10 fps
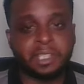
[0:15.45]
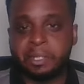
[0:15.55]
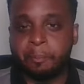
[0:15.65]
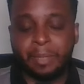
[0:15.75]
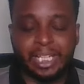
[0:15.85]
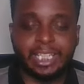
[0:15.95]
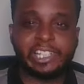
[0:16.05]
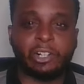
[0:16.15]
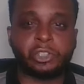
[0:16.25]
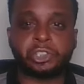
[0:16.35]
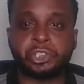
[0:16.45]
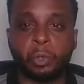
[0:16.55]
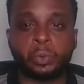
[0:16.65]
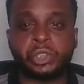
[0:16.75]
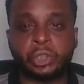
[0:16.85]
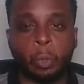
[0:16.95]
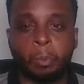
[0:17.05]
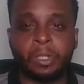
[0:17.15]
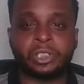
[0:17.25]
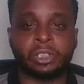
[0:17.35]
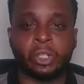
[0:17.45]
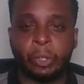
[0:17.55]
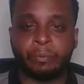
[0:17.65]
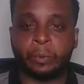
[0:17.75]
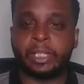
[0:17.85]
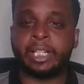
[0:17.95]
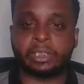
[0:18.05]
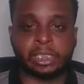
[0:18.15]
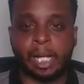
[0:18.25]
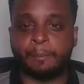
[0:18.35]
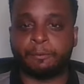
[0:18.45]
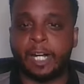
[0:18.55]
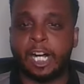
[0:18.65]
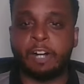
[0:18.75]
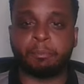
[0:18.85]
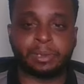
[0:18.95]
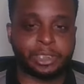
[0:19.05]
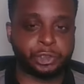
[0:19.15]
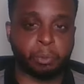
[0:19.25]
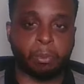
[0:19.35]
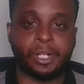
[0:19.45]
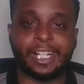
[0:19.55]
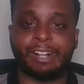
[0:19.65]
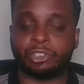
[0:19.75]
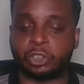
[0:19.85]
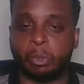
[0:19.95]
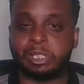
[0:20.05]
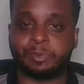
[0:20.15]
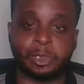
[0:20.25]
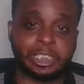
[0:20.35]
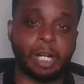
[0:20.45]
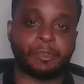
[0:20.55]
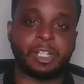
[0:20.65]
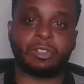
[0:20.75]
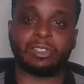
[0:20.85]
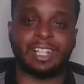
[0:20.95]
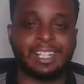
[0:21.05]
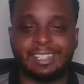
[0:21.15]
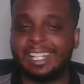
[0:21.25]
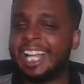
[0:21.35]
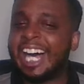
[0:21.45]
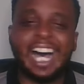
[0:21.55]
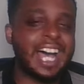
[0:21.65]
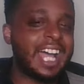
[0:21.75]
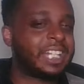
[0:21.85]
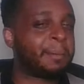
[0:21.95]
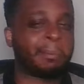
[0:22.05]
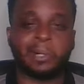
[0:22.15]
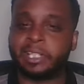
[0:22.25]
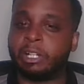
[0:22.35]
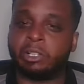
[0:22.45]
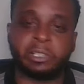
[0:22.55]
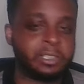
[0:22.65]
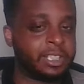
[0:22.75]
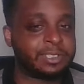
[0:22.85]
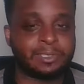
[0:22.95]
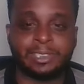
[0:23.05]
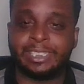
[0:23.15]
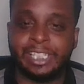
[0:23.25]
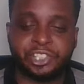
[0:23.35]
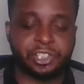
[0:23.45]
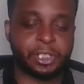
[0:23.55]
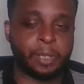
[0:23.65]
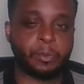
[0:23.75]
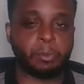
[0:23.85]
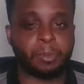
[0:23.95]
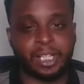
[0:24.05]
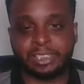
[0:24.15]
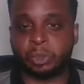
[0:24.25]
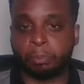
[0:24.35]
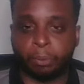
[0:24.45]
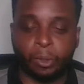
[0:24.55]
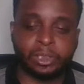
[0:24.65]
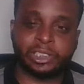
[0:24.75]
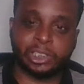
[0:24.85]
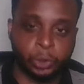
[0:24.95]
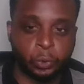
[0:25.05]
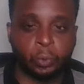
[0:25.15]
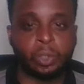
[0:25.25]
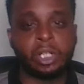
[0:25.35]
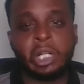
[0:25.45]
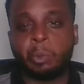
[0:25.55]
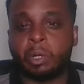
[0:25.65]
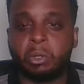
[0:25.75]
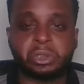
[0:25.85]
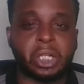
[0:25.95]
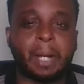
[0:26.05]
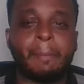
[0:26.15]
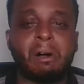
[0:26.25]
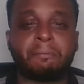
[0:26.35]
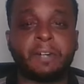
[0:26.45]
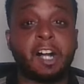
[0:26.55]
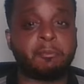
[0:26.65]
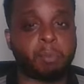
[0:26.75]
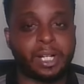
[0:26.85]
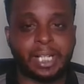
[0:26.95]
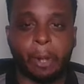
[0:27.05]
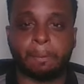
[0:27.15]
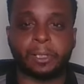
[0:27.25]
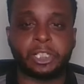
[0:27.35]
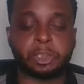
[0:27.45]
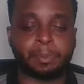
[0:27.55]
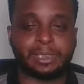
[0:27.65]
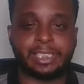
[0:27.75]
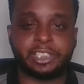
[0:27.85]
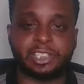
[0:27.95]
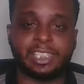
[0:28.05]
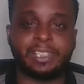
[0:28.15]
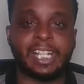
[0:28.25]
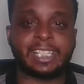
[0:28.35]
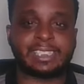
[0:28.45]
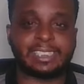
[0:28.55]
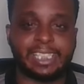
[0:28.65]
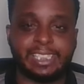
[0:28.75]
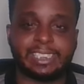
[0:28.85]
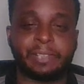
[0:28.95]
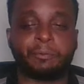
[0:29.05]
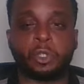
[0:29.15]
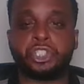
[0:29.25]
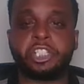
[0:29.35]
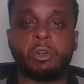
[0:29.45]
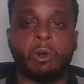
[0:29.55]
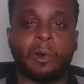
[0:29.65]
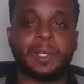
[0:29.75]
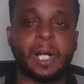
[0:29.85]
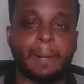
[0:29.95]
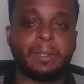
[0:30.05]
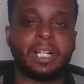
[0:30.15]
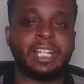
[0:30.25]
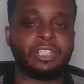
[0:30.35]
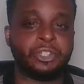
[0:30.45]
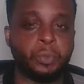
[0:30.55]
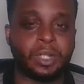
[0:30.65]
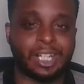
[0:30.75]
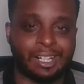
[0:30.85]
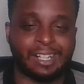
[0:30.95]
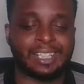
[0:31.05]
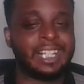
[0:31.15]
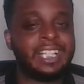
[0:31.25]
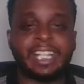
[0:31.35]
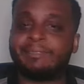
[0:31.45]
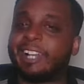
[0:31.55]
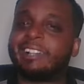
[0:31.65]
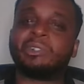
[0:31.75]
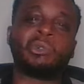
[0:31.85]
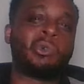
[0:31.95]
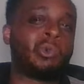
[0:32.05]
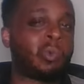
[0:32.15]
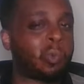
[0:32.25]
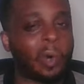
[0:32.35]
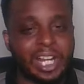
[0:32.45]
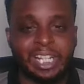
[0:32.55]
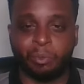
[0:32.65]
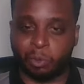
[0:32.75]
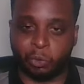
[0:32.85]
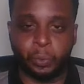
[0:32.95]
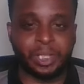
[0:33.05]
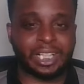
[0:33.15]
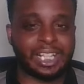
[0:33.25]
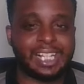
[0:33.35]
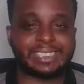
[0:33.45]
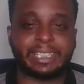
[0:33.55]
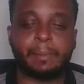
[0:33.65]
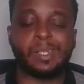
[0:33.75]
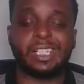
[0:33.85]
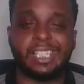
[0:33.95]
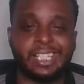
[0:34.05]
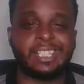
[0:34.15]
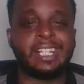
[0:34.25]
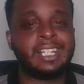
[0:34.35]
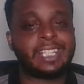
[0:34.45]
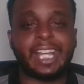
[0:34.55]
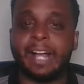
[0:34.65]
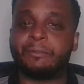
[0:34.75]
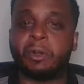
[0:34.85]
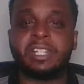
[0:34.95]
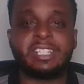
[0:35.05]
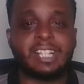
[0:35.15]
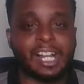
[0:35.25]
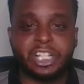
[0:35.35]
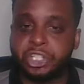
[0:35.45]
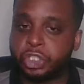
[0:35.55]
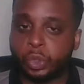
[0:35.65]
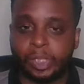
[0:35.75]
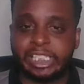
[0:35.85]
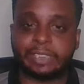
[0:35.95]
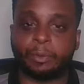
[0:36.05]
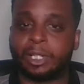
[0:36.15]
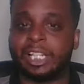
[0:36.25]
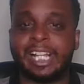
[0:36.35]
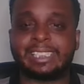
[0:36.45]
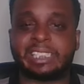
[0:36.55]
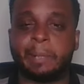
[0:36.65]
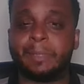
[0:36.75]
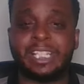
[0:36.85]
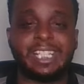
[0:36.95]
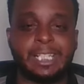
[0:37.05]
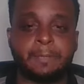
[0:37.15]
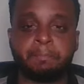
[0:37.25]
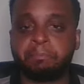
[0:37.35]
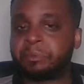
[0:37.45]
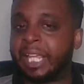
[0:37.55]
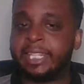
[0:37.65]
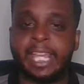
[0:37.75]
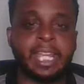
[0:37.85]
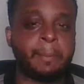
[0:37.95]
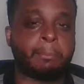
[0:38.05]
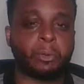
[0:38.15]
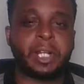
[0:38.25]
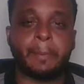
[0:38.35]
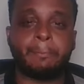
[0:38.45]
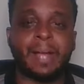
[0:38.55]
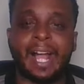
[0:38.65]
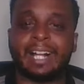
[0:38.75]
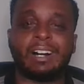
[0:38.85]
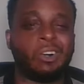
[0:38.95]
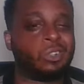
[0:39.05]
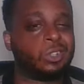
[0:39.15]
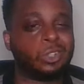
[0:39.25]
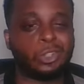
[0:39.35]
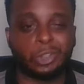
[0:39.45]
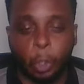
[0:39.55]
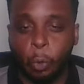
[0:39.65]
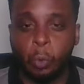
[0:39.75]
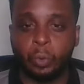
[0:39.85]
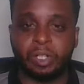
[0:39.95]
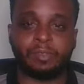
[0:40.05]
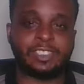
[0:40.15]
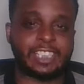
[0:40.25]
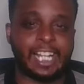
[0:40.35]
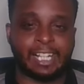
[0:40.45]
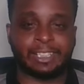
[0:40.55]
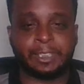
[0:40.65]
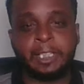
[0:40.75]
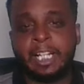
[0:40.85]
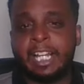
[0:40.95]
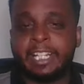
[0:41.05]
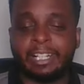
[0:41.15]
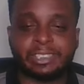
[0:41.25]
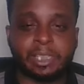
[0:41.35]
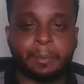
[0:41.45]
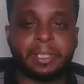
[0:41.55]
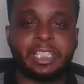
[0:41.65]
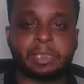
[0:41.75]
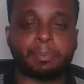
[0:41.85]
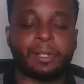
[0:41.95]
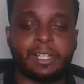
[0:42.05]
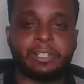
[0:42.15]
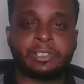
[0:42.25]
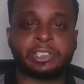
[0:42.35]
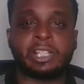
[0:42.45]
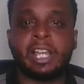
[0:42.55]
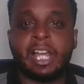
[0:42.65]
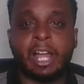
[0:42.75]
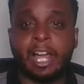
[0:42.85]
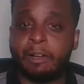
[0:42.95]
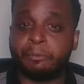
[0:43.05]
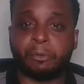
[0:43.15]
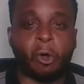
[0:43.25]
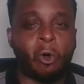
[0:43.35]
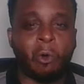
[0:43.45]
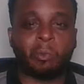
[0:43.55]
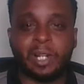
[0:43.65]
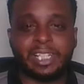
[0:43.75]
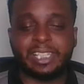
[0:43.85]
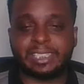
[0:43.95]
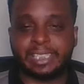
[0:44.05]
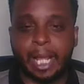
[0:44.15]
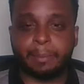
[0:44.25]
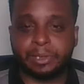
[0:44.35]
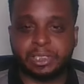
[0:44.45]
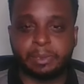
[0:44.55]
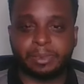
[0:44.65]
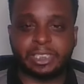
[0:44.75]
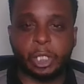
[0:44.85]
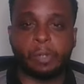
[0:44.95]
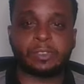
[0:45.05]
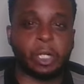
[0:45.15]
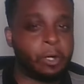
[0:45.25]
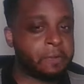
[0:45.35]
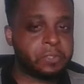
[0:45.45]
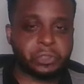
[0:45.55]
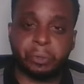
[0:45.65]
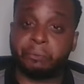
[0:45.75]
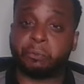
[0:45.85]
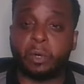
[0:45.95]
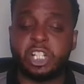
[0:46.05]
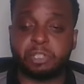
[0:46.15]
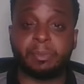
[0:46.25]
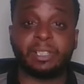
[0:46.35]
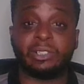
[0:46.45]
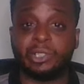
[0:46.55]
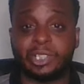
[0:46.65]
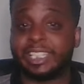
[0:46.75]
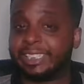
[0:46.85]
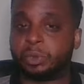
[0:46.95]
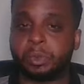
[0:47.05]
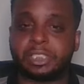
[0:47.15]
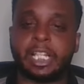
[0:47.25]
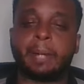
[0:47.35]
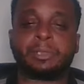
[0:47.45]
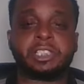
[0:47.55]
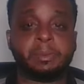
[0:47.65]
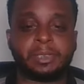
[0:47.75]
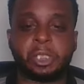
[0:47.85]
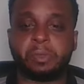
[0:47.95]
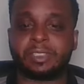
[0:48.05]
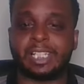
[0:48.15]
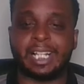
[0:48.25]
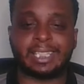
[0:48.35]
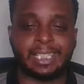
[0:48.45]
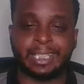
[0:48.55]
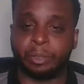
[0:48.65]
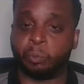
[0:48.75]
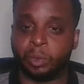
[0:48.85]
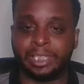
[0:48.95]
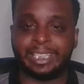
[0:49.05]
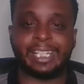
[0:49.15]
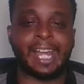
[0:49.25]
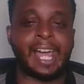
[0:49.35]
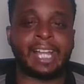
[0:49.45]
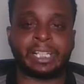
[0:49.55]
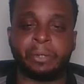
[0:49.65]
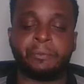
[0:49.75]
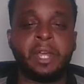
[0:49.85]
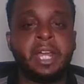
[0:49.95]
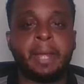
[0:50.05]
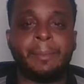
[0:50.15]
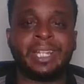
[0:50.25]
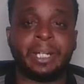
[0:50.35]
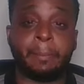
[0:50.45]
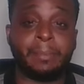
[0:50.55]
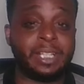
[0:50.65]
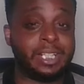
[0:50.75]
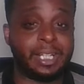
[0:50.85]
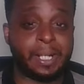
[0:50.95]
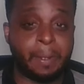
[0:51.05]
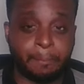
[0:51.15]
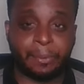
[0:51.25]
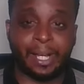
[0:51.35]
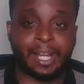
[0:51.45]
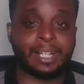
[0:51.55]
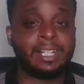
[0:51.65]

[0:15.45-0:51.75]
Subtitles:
Man, y'all showed so much love on that top five potential breakout stars for South Carolina. I had to bring y'all another edition of it, man. So part two, we're going to talk about five breakout players potentially next season for Geno, Auriemma, and Uconn. They've got a great recruiting class coming in. They have a nice transfer class coming in, and they bring back a load of talent. Now, some of these players have already established themselves. Others are freshmen looking to establish themselves that I think can really get active and make an immediate impact.